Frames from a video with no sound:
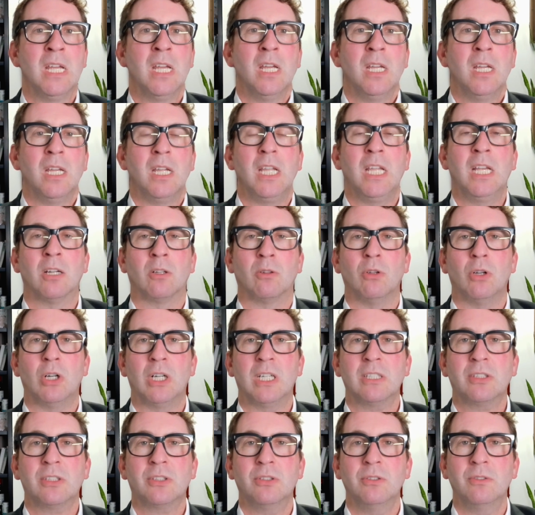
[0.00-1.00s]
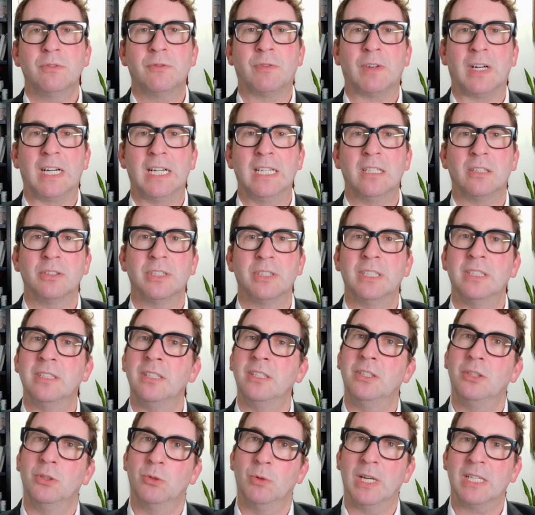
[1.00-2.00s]
In a lawsuit filed in the
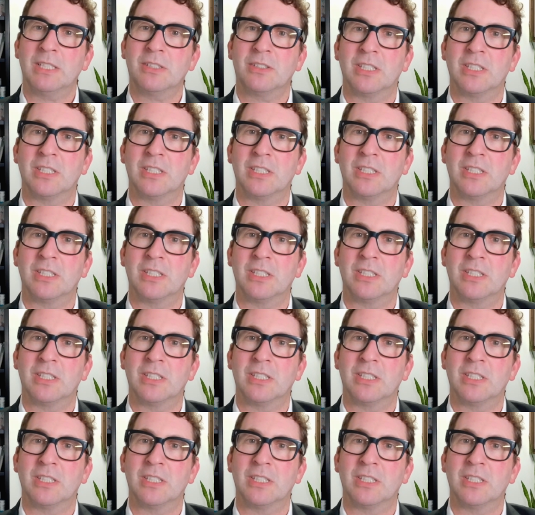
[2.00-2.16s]
U.S.